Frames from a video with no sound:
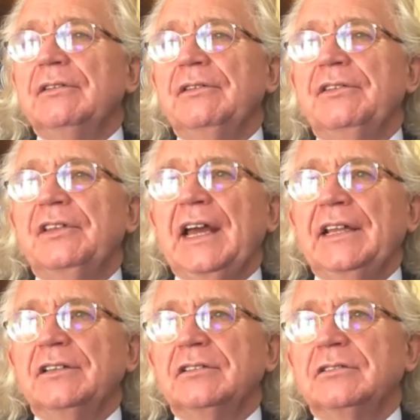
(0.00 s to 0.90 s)

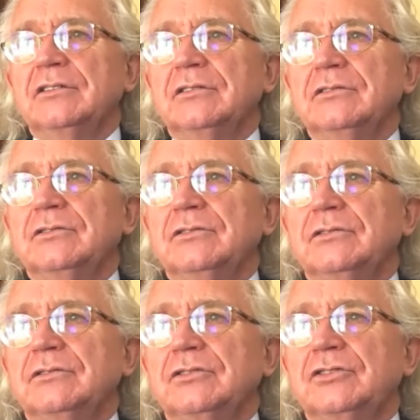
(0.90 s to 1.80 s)
then
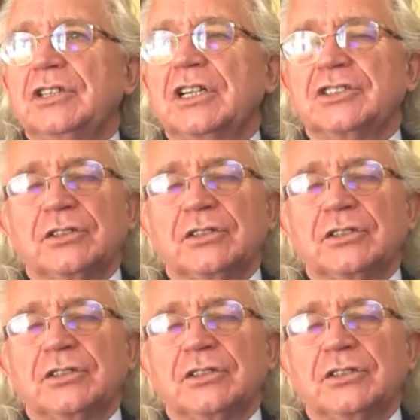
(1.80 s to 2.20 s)
done a